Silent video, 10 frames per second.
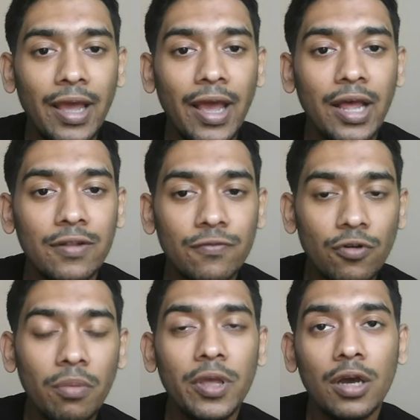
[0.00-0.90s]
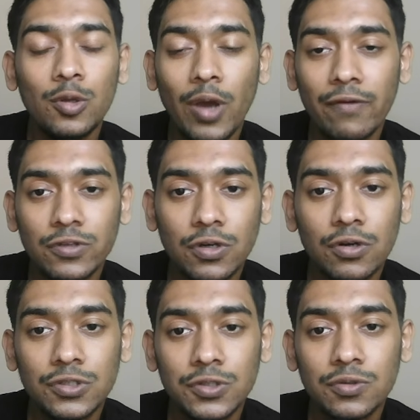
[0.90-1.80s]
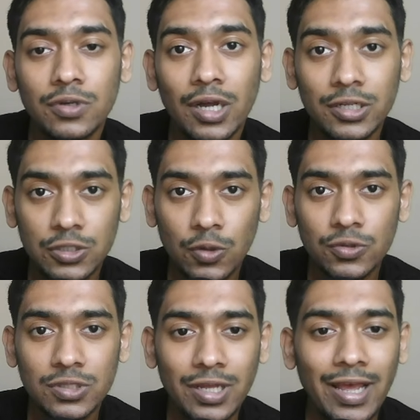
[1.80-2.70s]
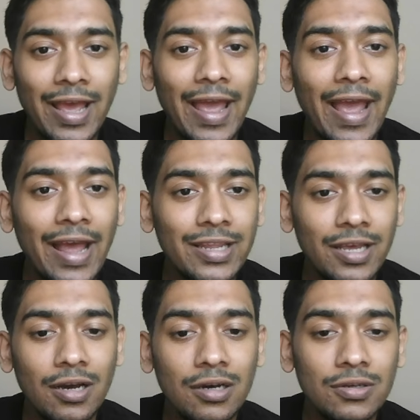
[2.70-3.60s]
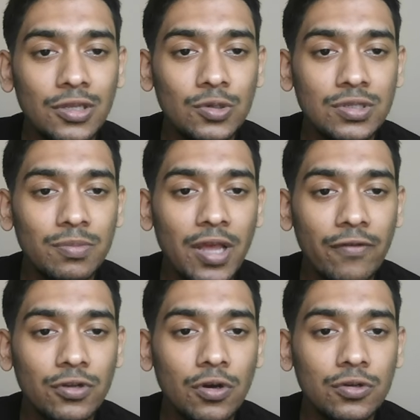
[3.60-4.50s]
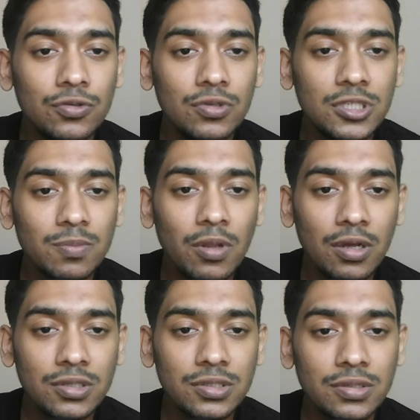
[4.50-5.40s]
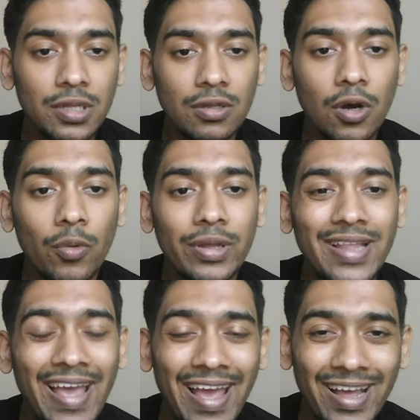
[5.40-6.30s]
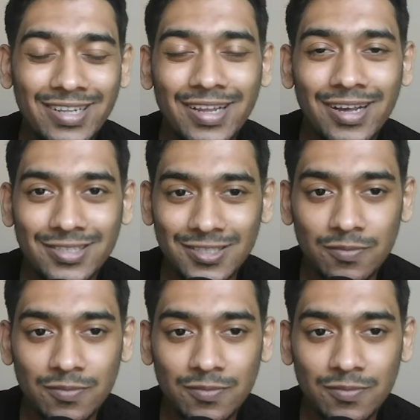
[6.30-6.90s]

and from here you have to go to connectors, and here you simply have to go to this plus, then go with add custom